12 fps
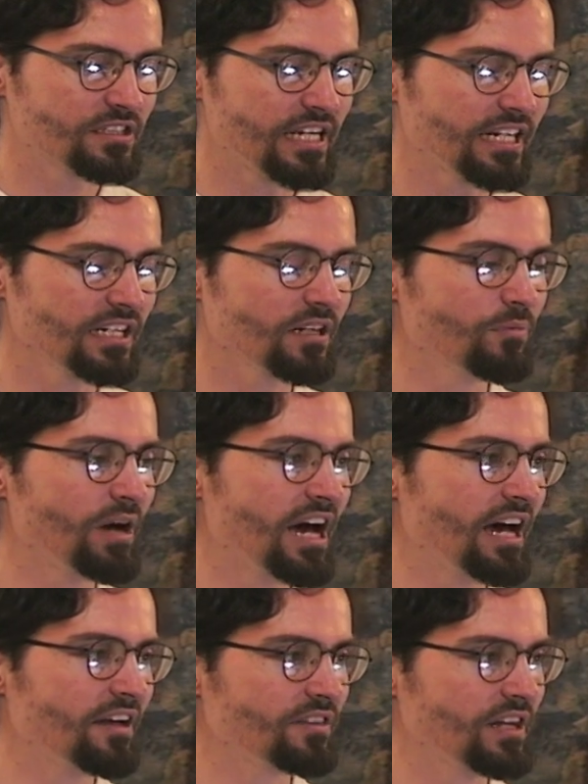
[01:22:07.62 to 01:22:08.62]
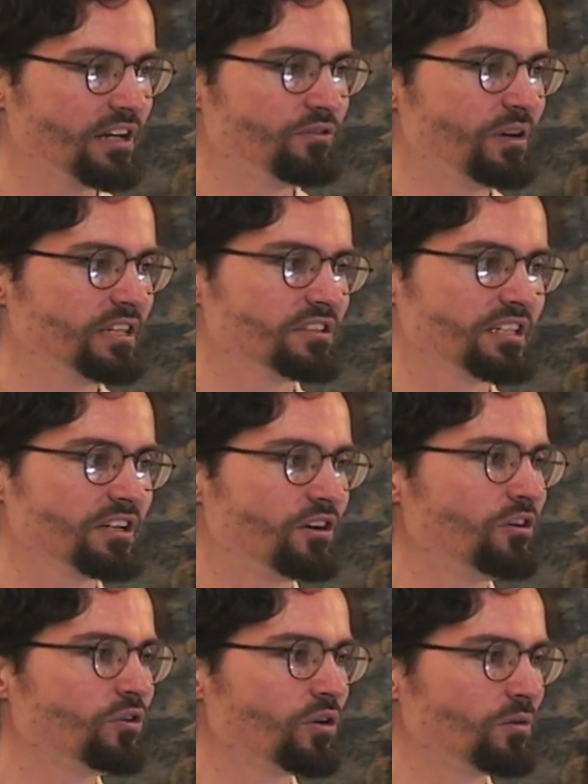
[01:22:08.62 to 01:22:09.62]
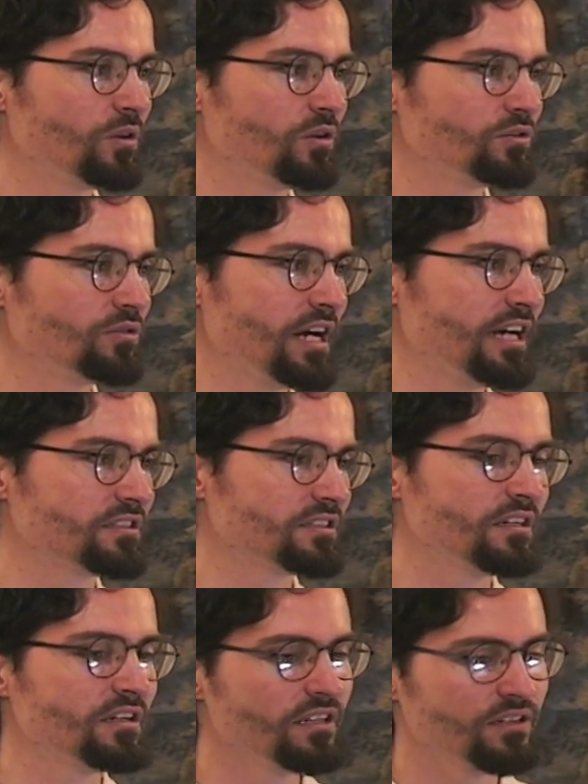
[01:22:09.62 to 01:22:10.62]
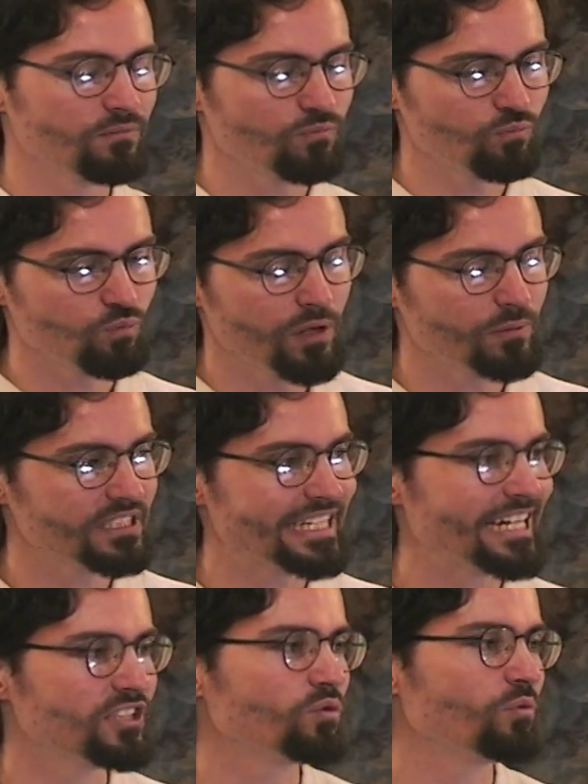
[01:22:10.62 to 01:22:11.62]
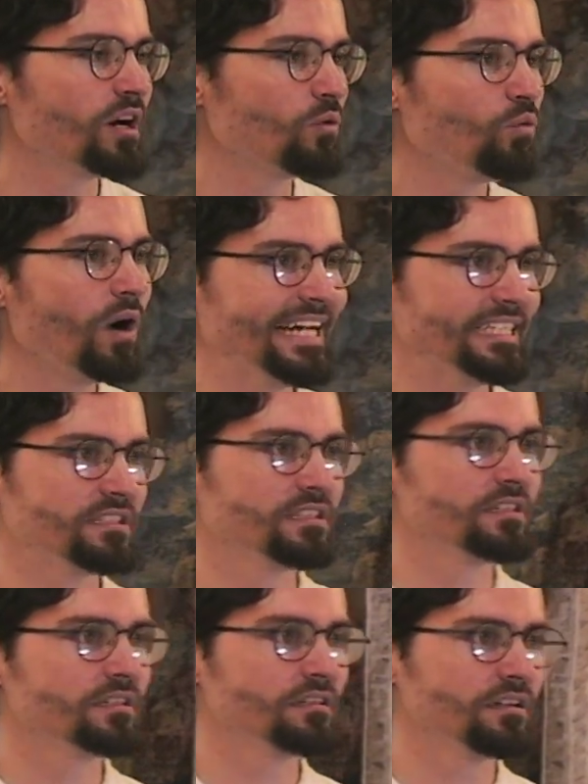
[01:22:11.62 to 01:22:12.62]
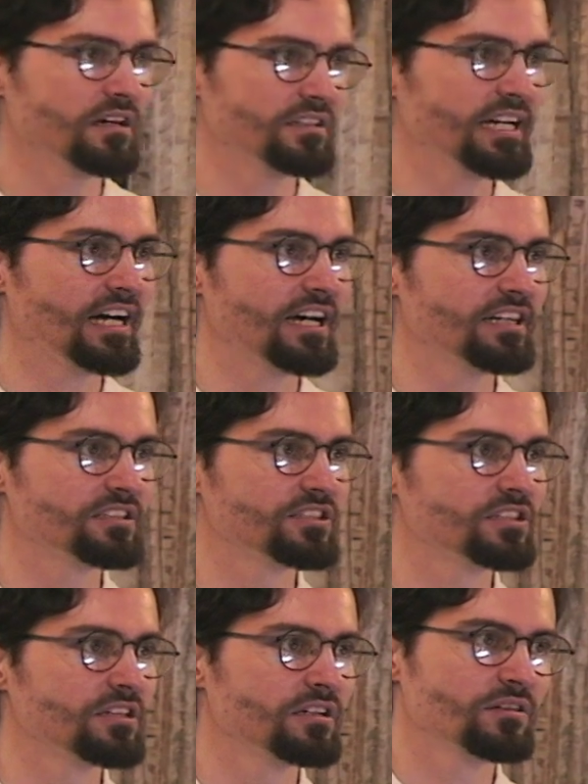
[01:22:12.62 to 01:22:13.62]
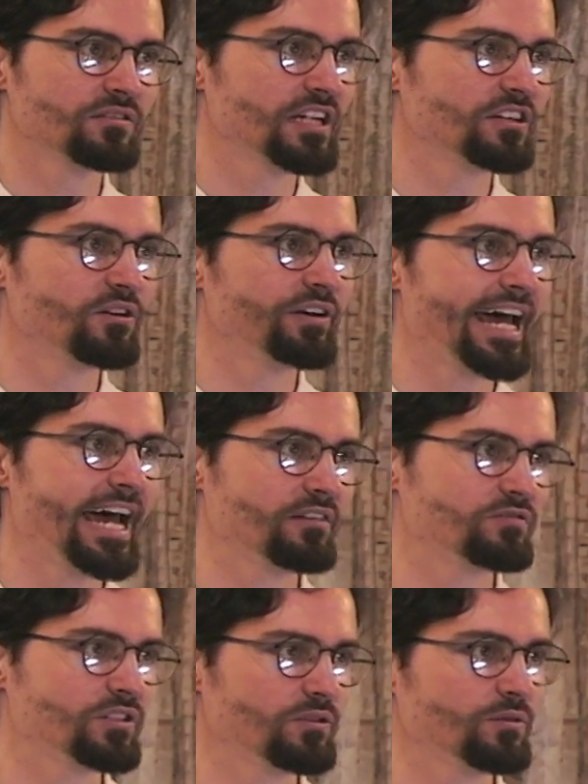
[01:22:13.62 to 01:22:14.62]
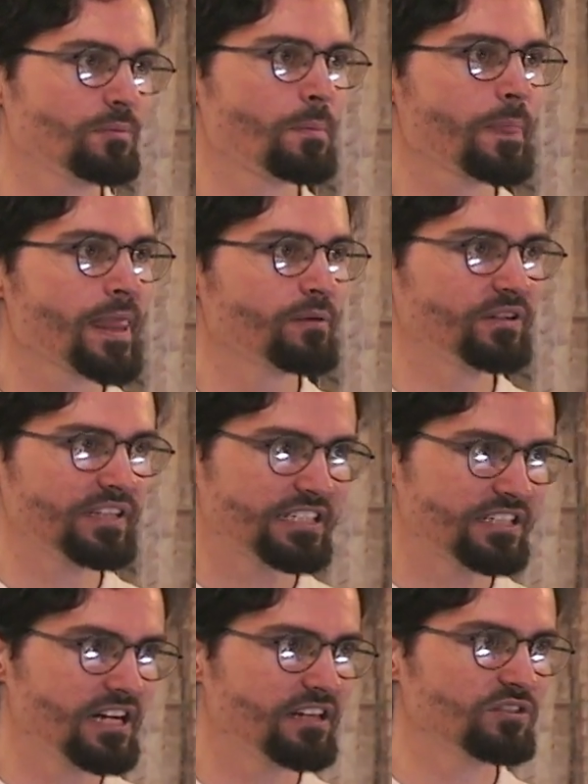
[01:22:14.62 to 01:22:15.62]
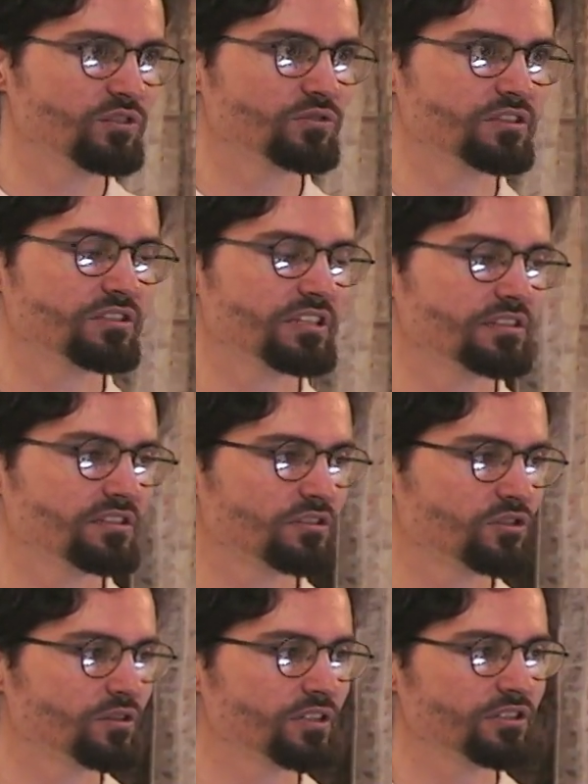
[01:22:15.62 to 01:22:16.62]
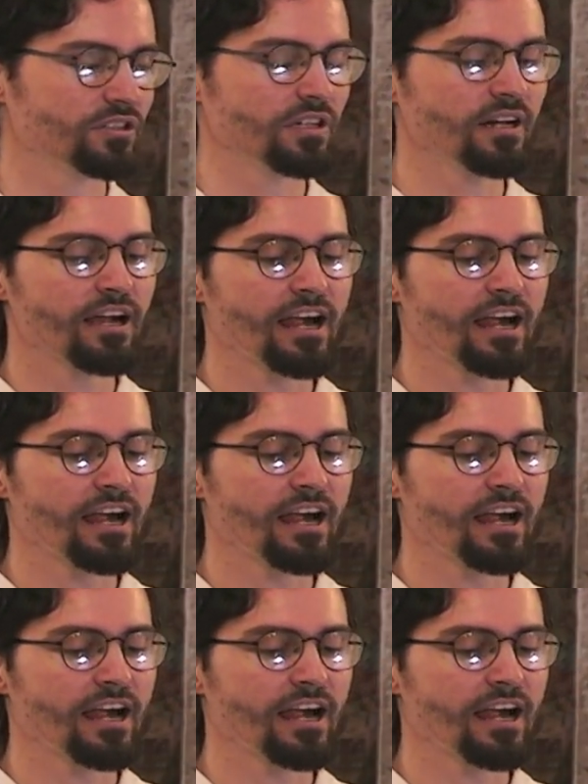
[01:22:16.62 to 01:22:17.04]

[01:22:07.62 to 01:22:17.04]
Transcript: taking a bath and dressing in her normal dress. Women tend to wear white on the Hajj. They don't have to, but they tend to, just as a tradition.